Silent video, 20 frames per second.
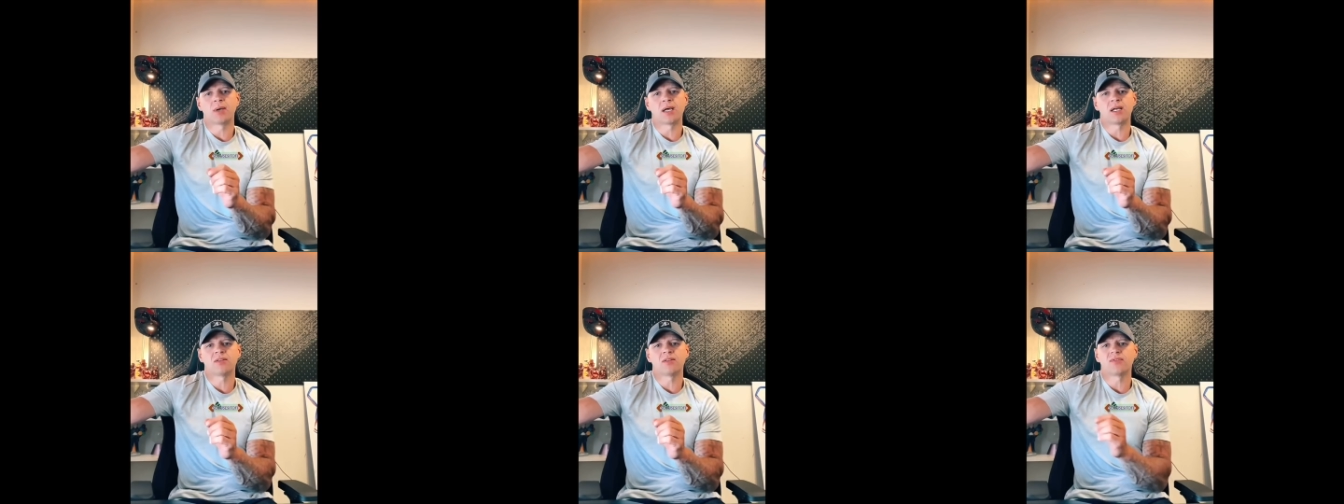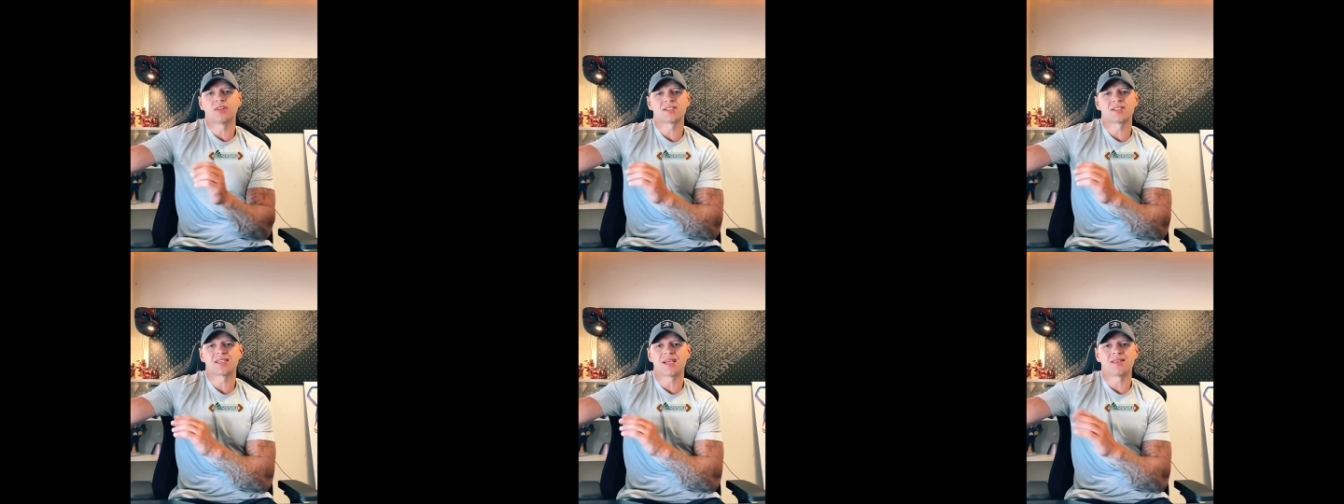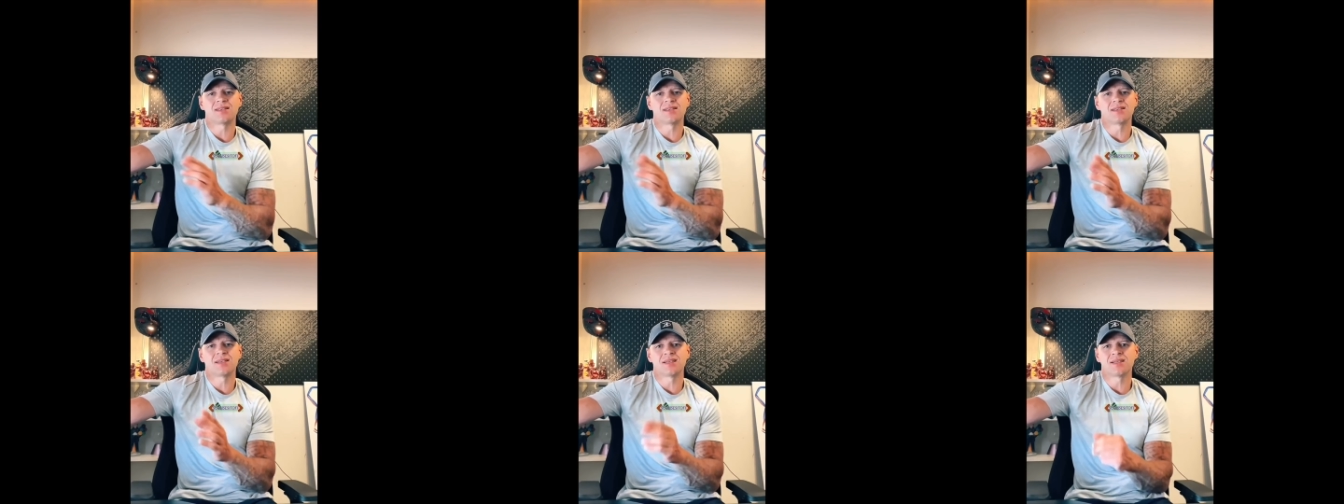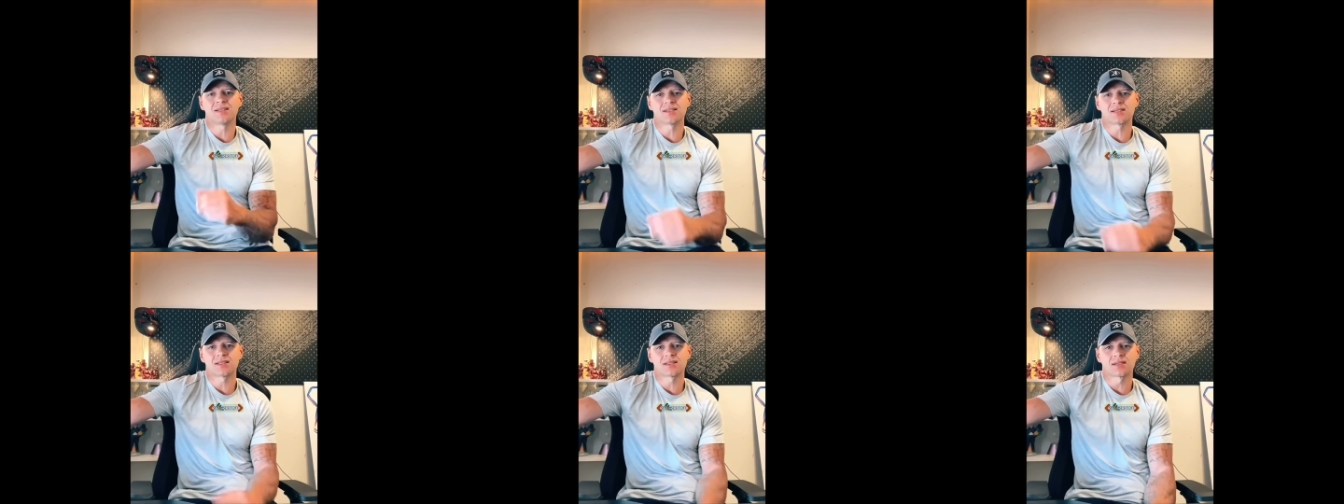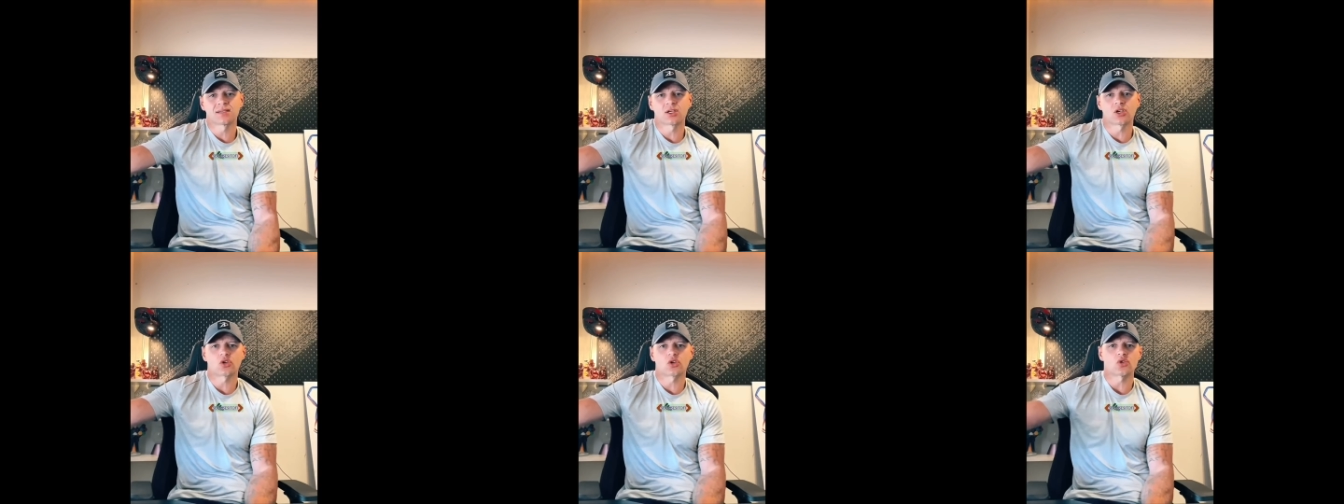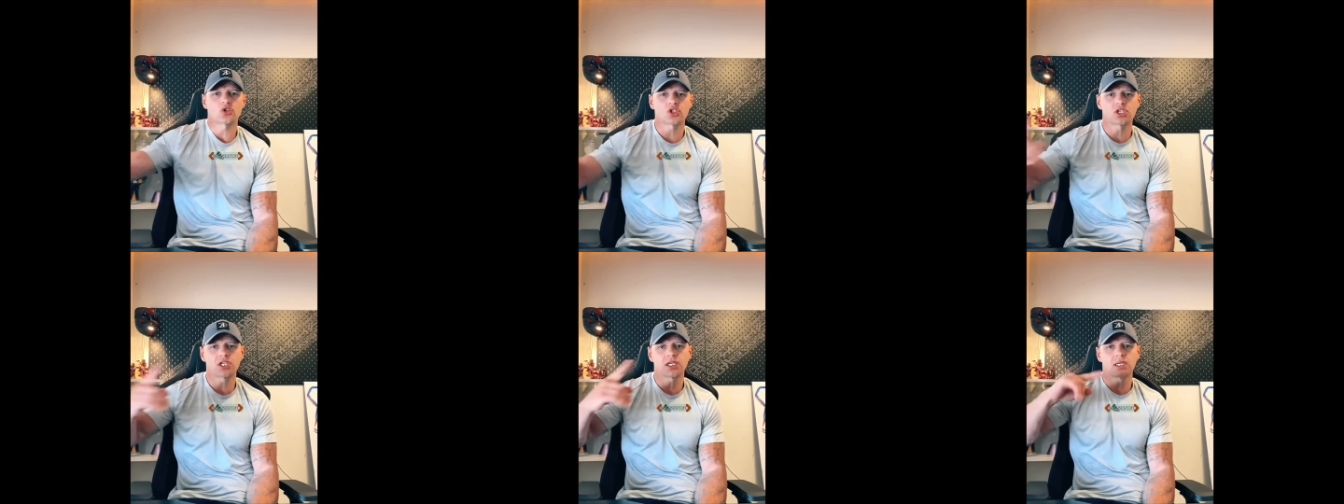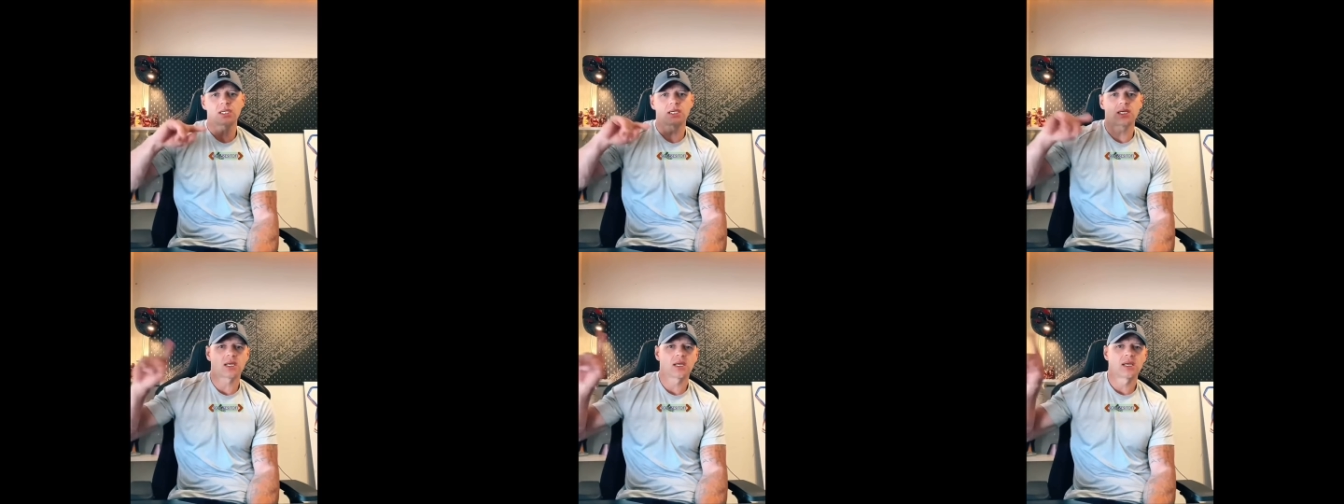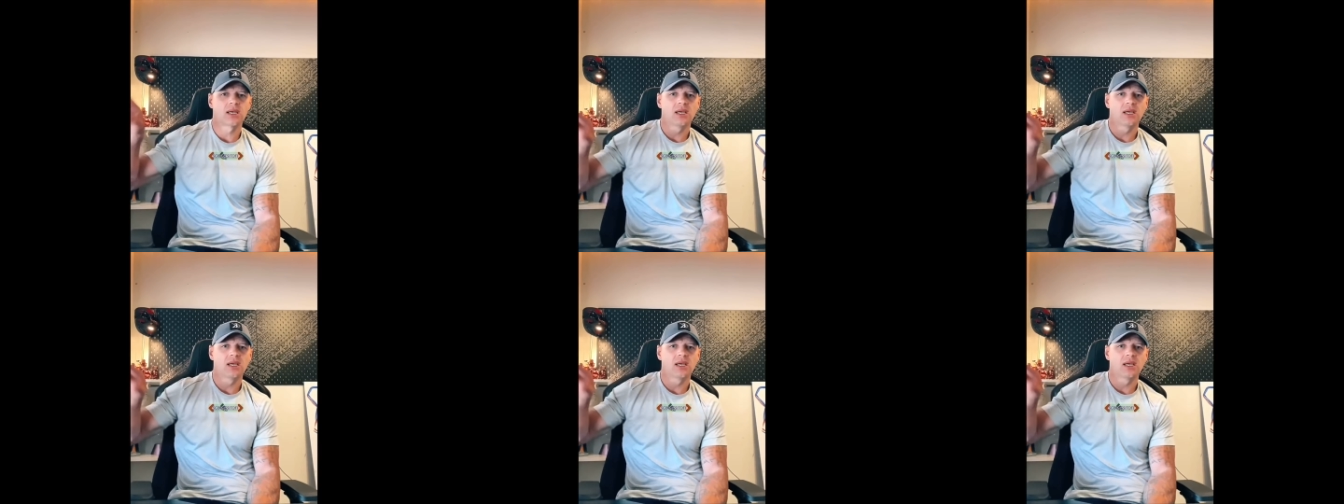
bed for 10 years, crusty.